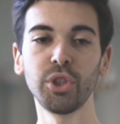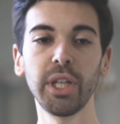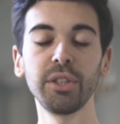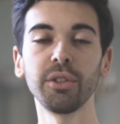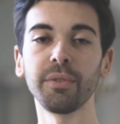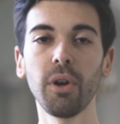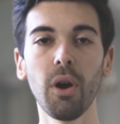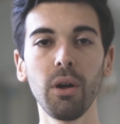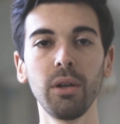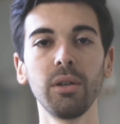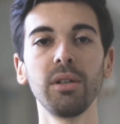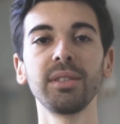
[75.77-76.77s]
change of
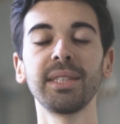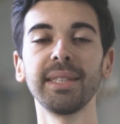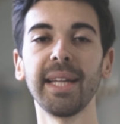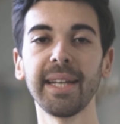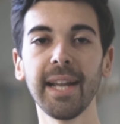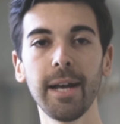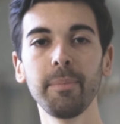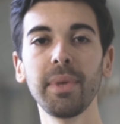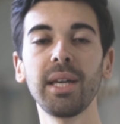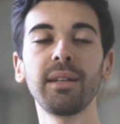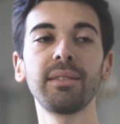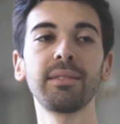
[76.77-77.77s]
colors,
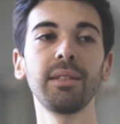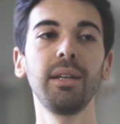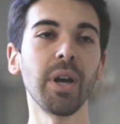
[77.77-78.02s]
dynamics,